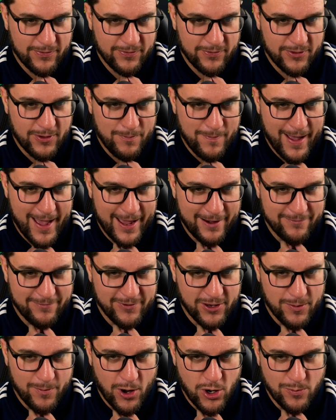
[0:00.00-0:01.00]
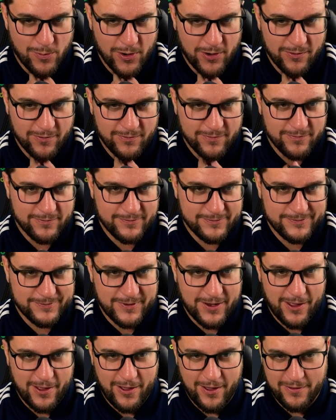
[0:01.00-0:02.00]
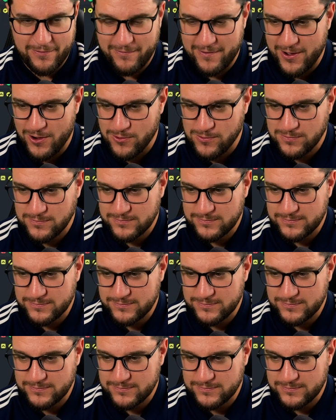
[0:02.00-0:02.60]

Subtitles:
the man for the moment, I feel.